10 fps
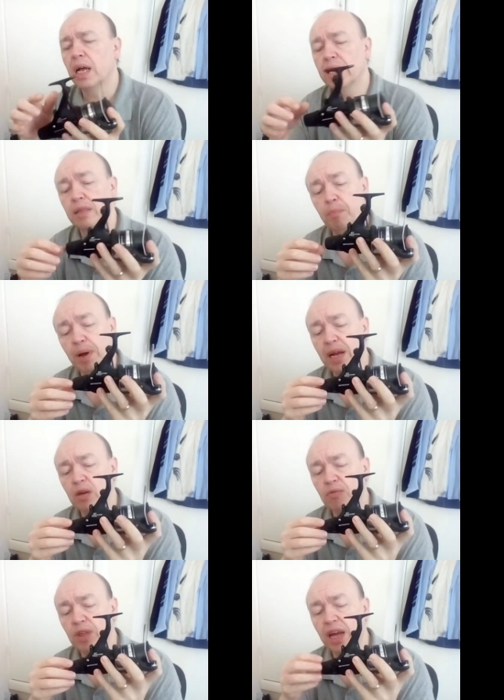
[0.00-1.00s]
At the
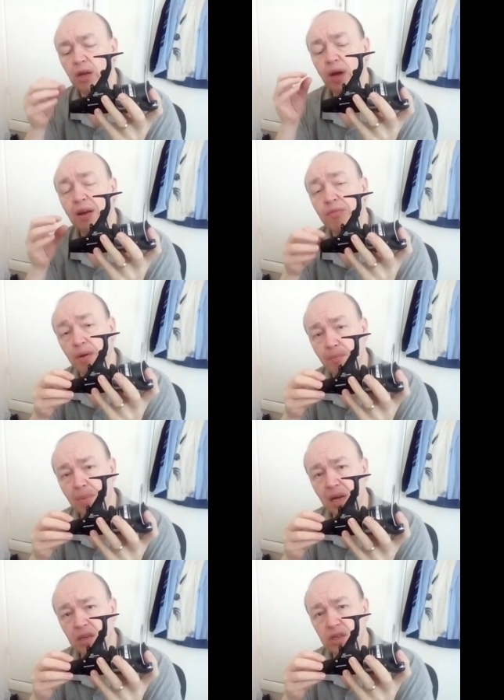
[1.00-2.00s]
back of that, you have the
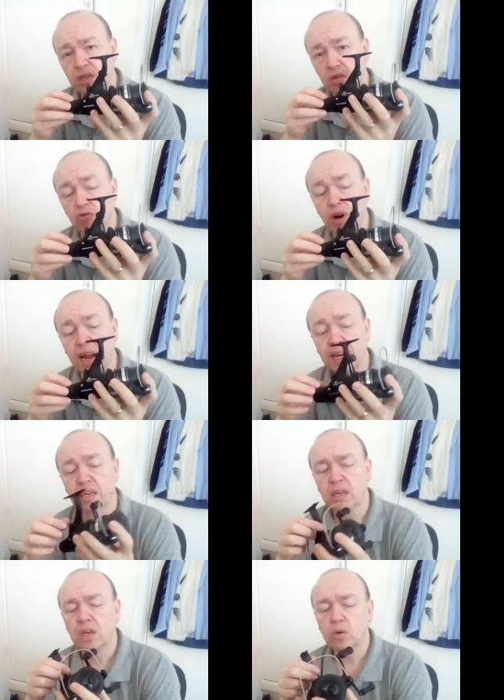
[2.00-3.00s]
master
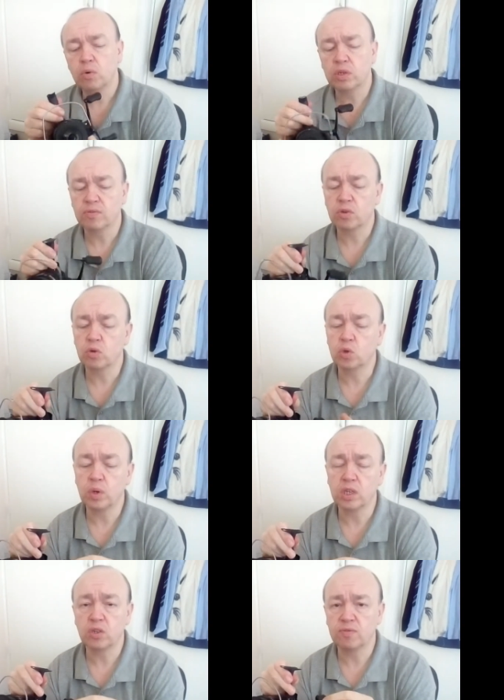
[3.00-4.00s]
drag, which of
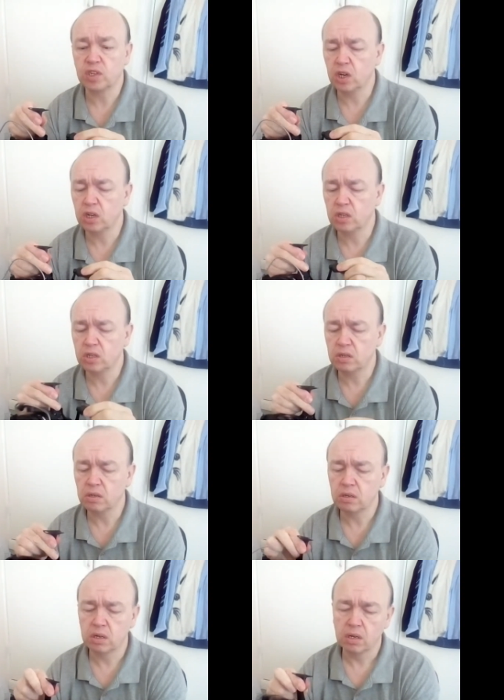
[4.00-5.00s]
course, once you've turned
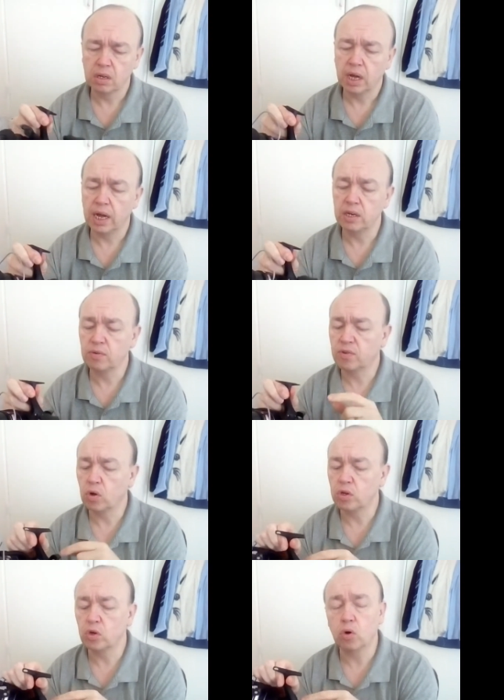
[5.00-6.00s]
and you've
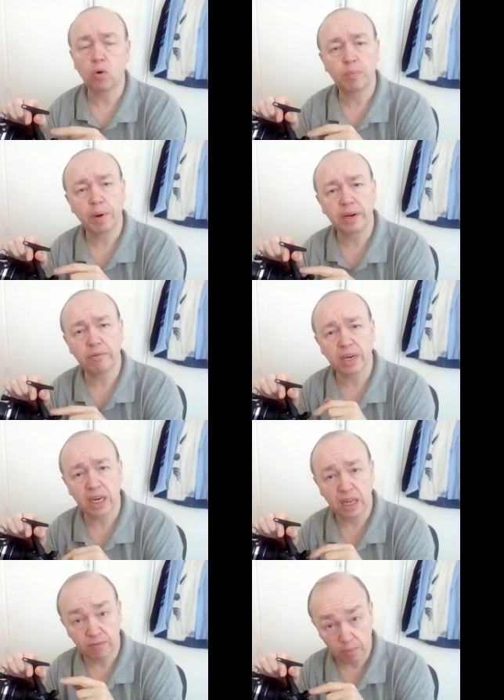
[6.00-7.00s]
got your bait
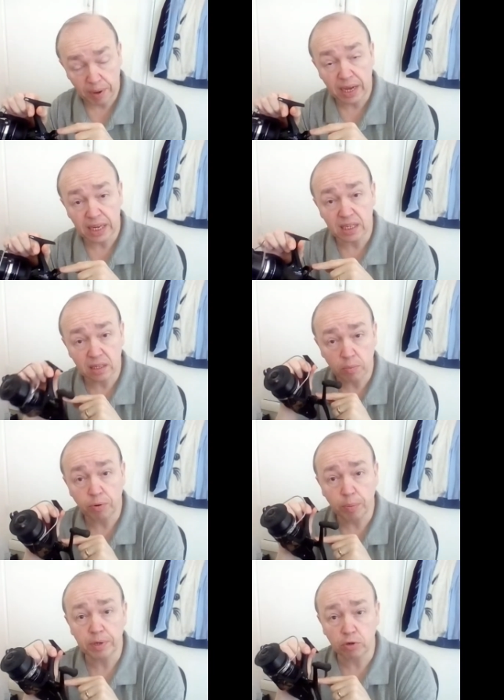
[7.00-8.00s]
run lever back into the
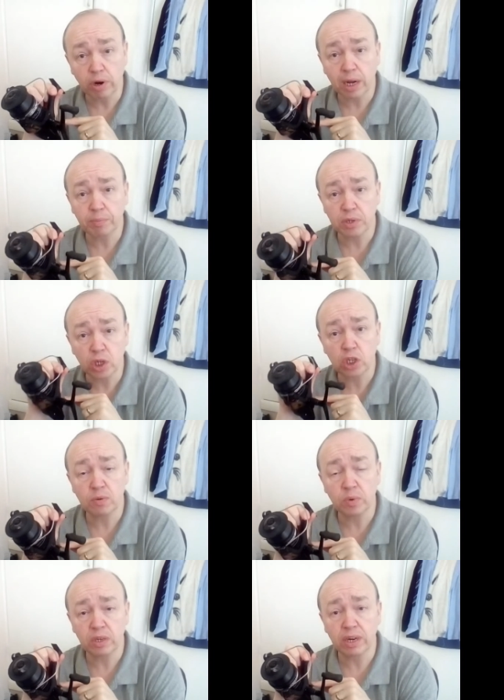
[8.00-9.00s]
proper drag
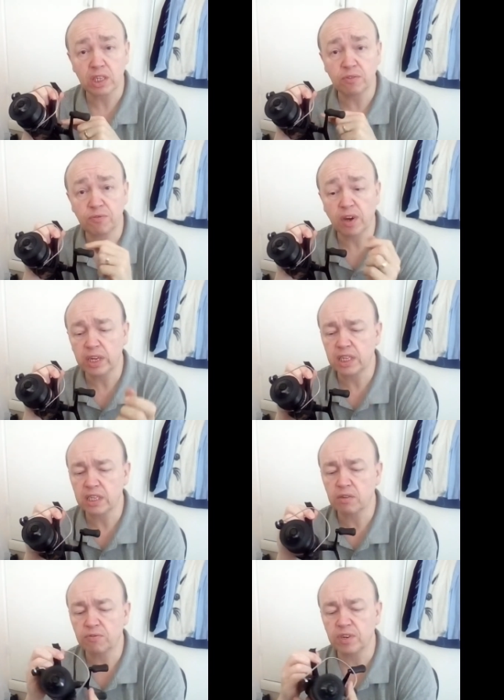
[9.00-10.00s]
position when you're actually
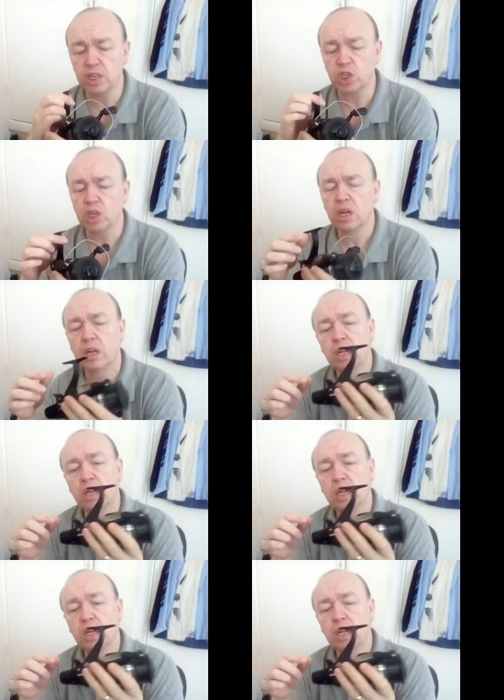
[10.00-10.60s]
fighting the fish,